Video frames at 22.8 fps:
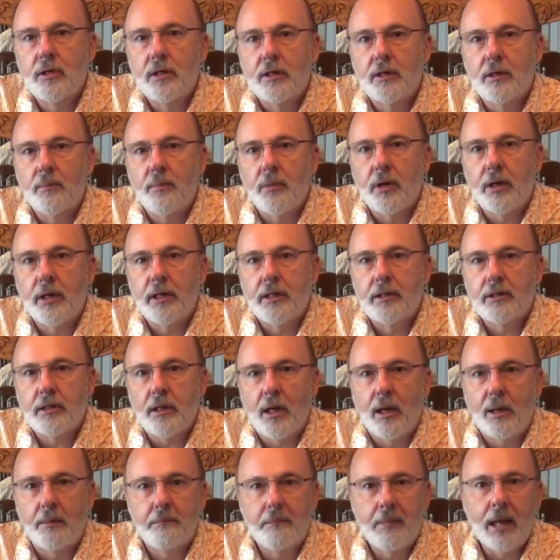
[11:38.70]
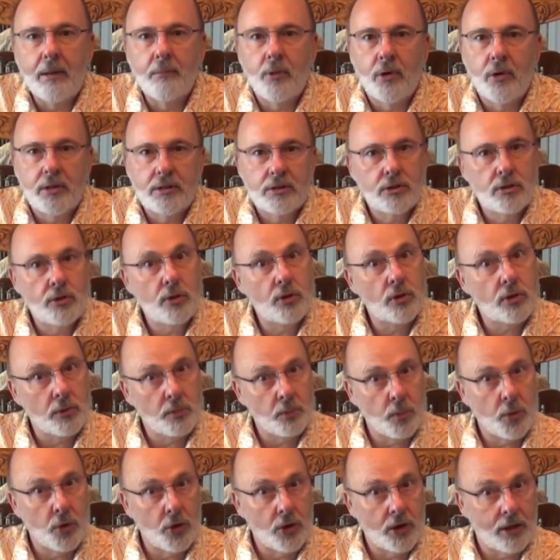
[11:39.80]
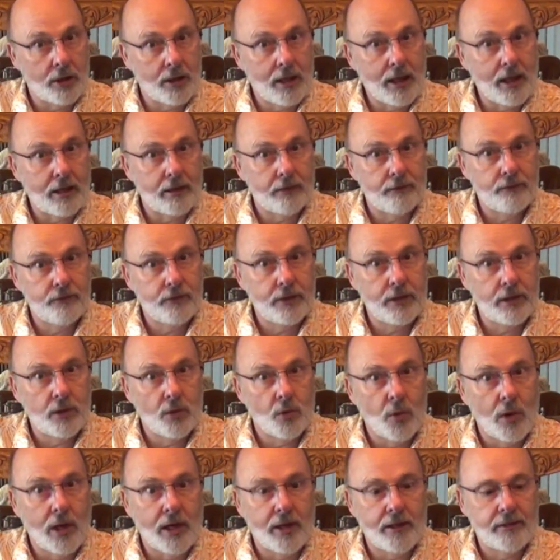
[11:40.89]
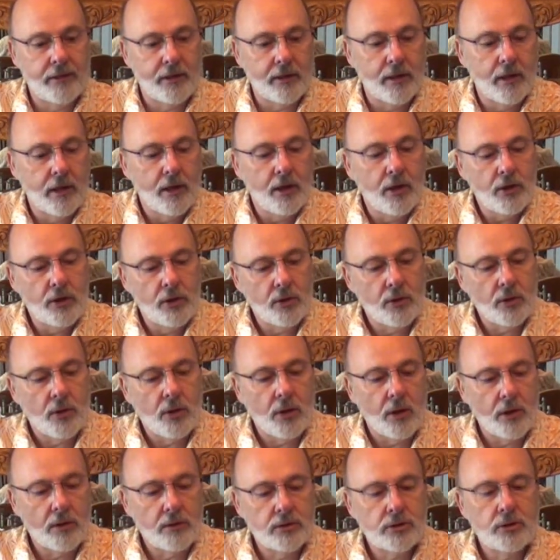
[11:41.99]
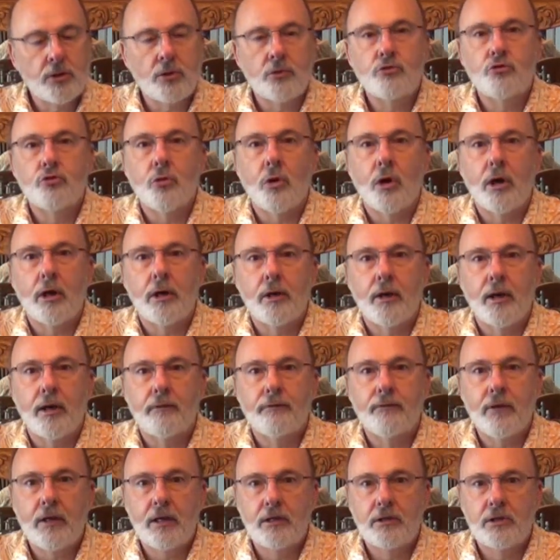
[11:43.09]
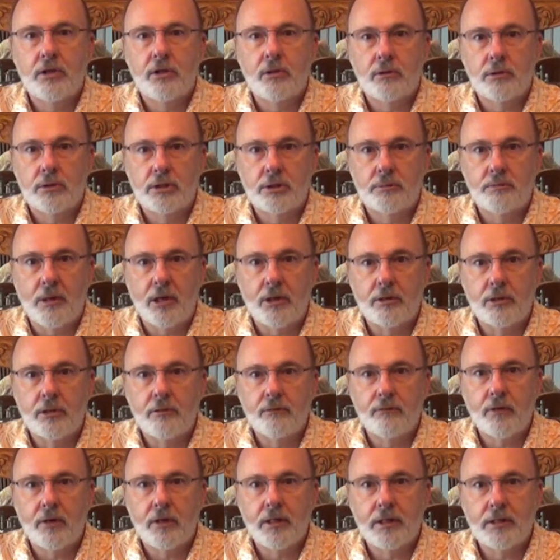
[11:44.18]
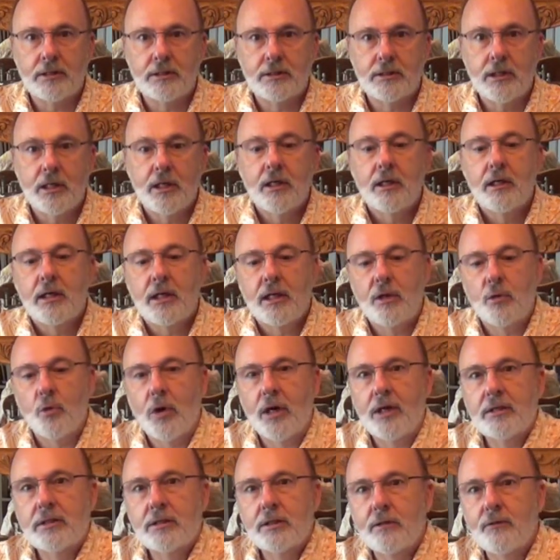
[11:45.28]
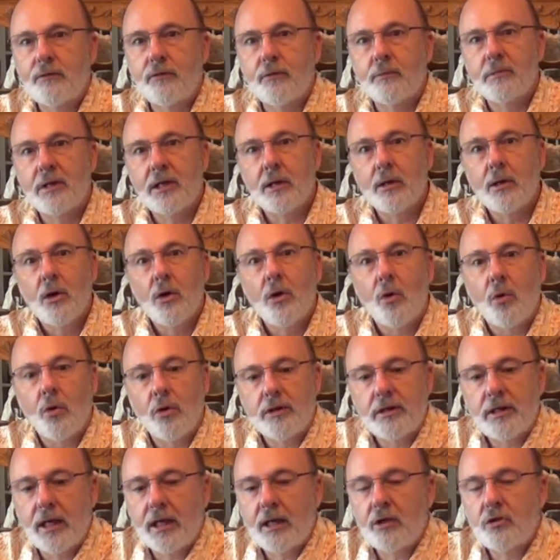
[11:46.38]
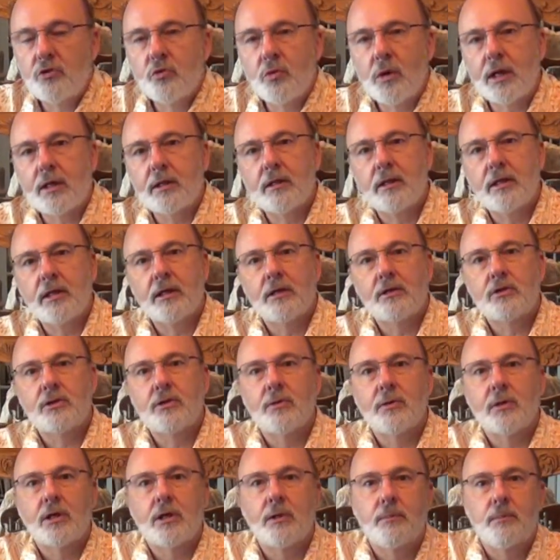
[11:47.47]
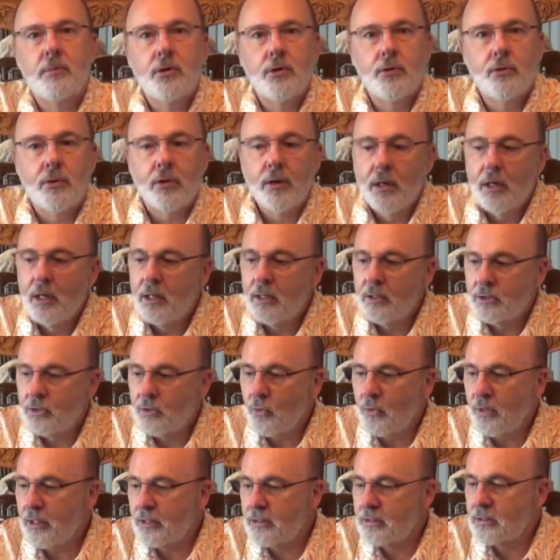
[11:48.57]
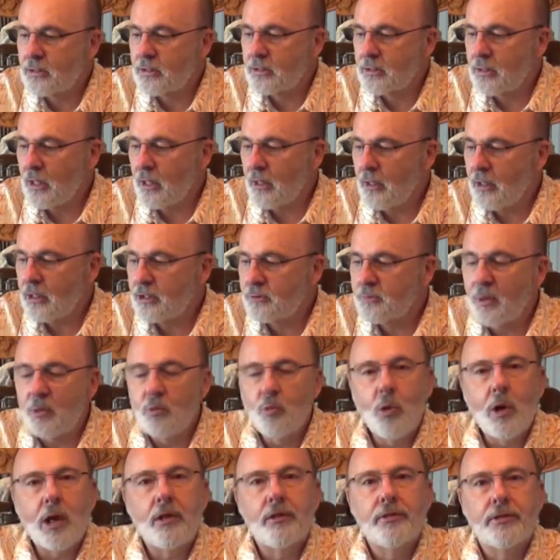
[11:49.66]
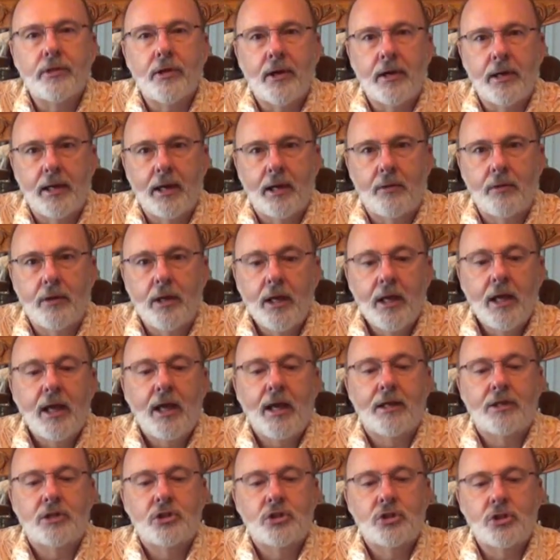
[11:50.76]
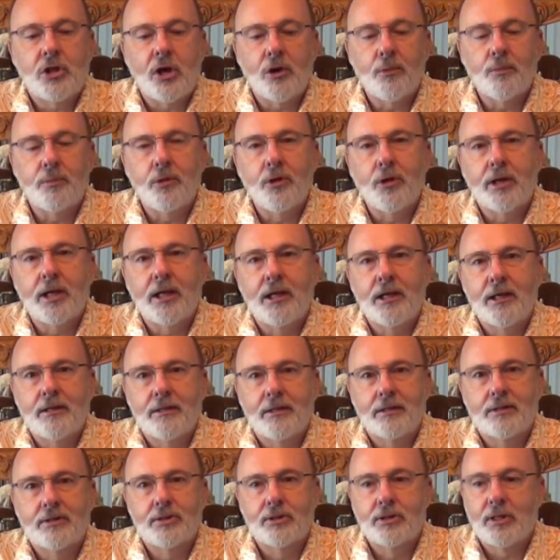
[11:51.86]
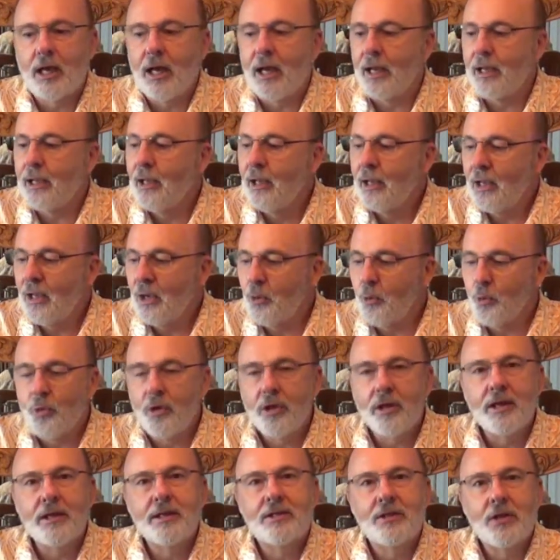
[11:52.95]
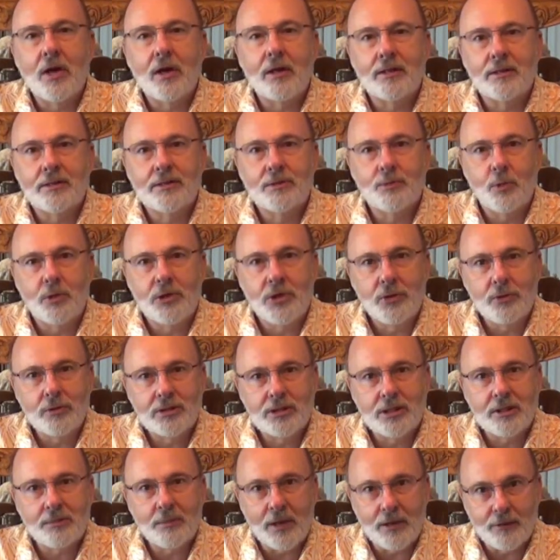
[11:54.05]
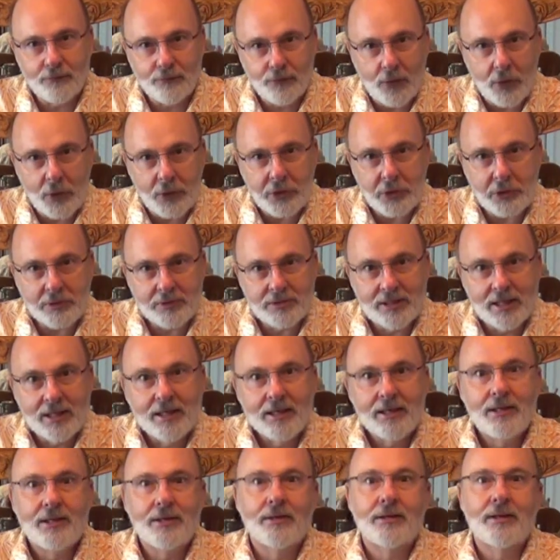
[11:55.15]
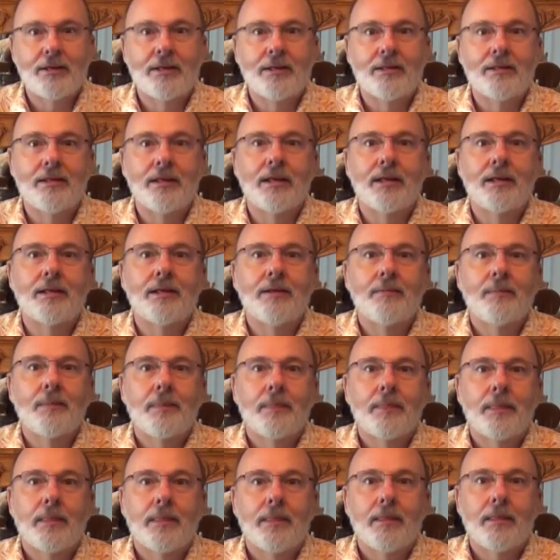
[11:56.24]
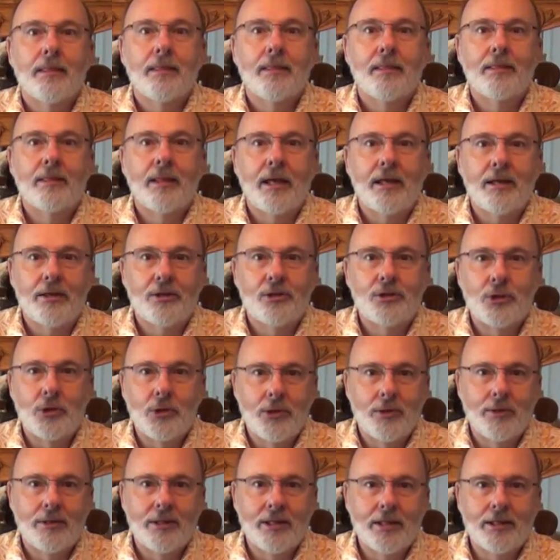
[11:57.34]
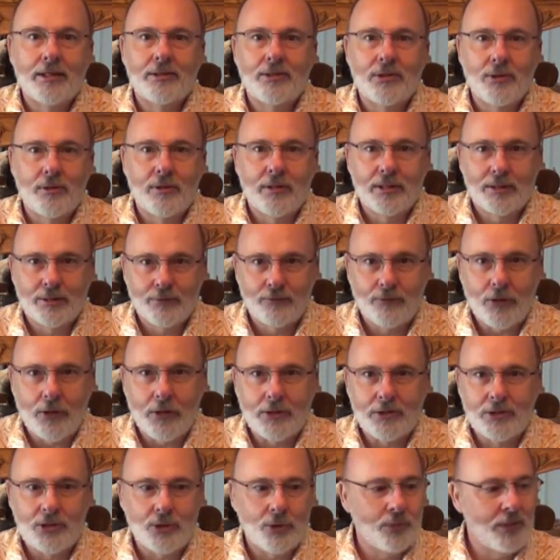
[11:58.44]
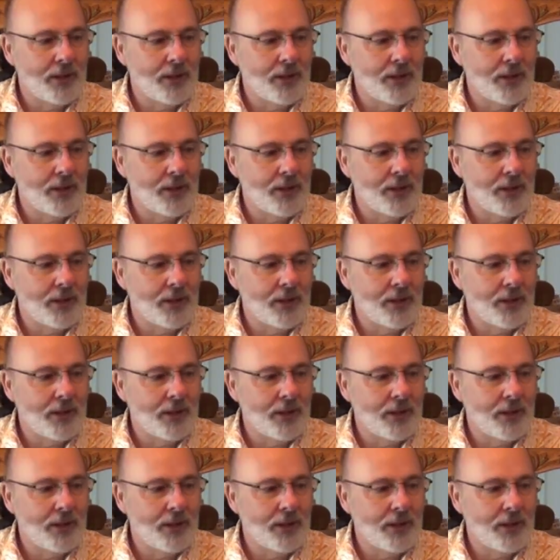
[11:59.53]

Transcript: gigabyte memory, so you can put a lot of video on there. You can also draw it off into your smart device, erase it from there, or take it directly into a computer. So it's been well thought out. It's sharp looking in the sky. It really does. When you see my photos, you're going to think that it turned into this vulture,